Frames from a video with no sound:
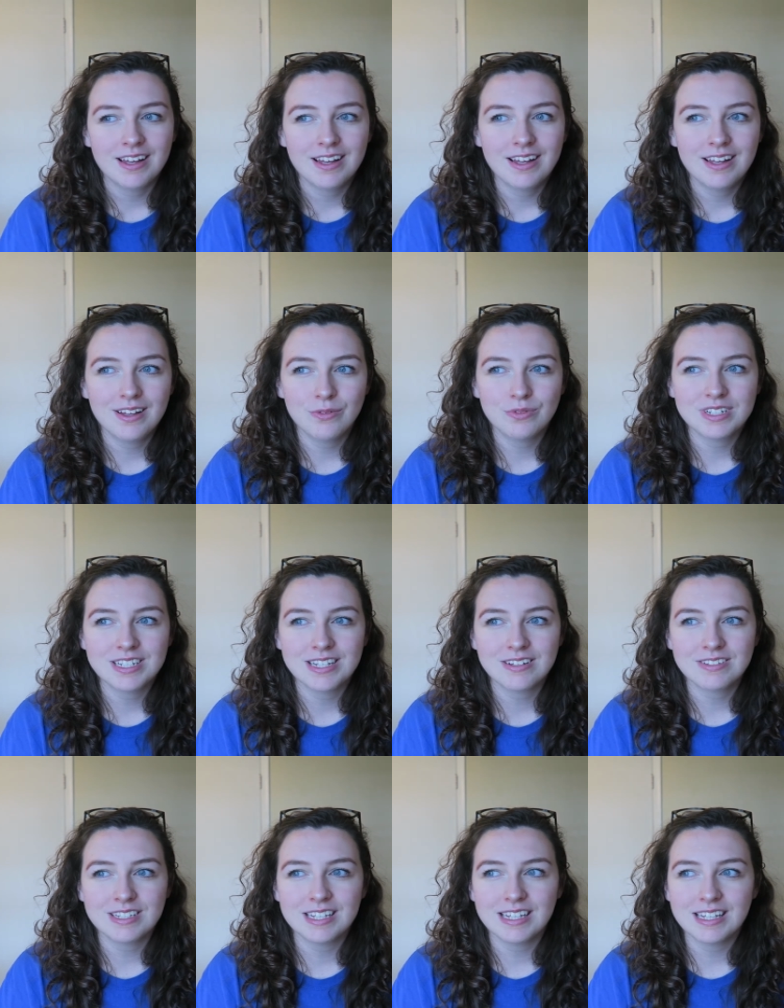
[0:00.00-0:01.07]
uh, which
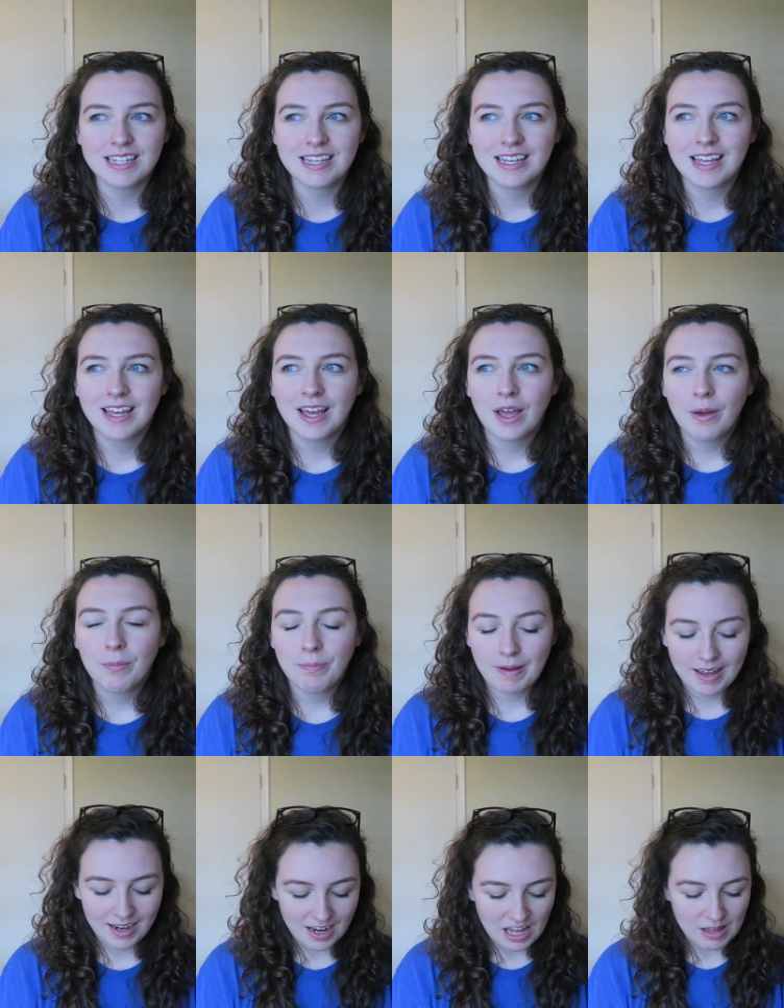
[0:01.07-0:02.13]
sounds silly
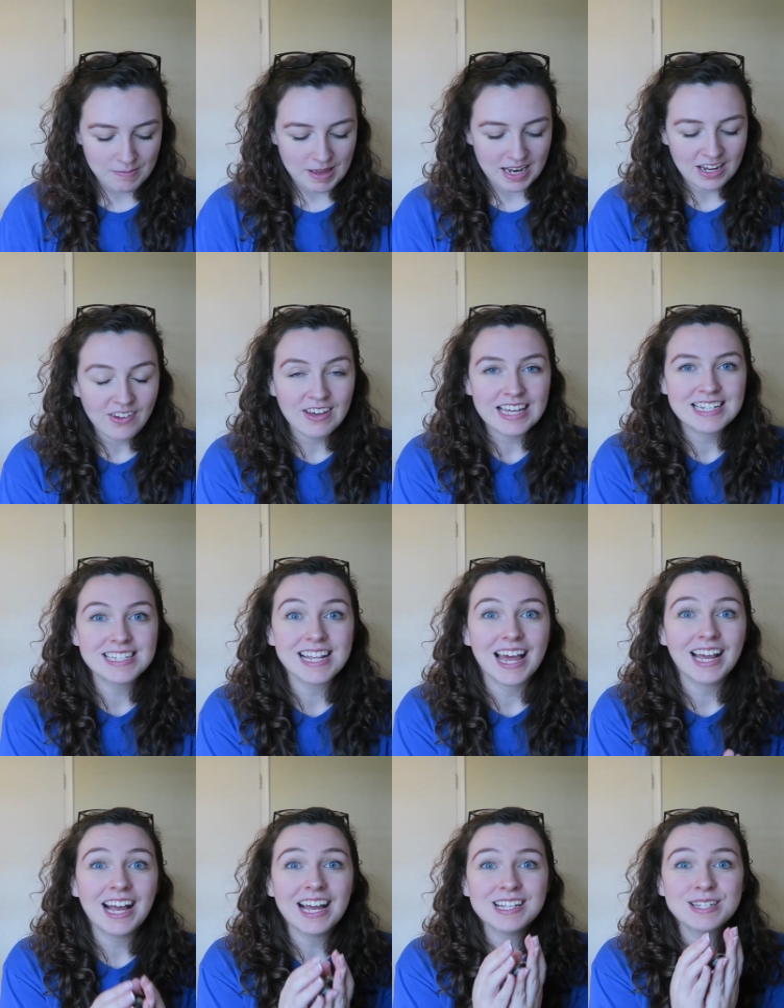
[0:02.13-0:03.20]
but um, anyways
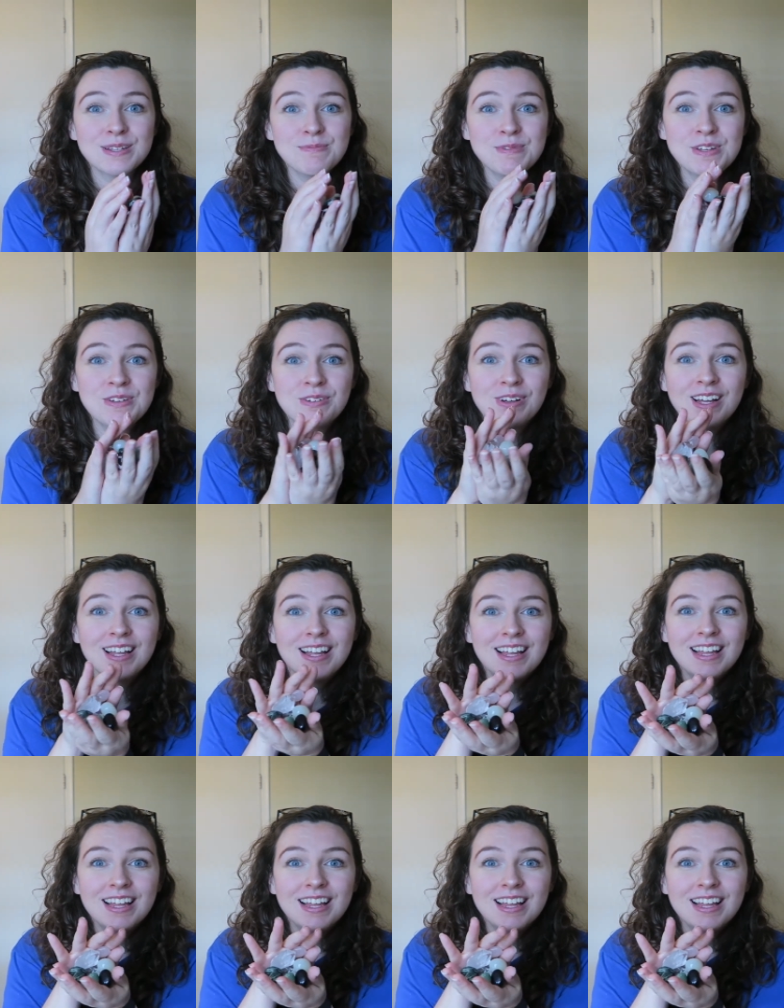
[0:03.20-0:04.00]
I got some new